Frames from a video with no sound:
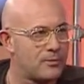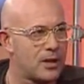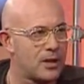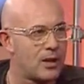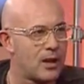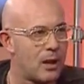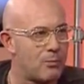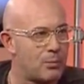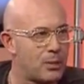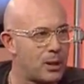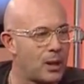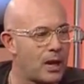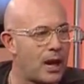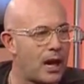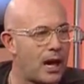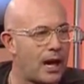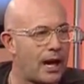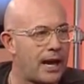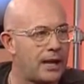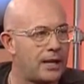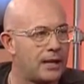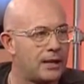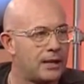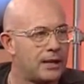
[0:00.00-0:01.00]

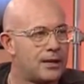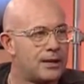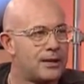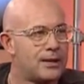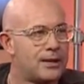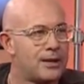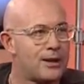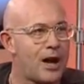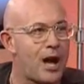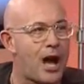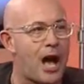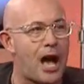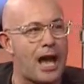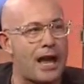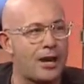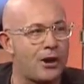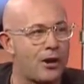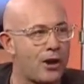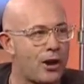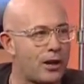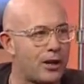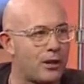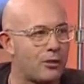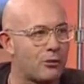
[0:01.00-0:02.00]
applied. I
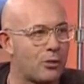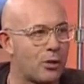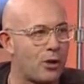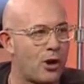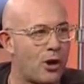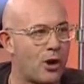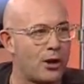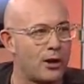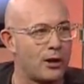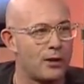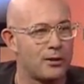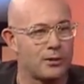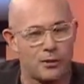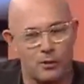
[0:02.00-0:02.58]
got it wrong,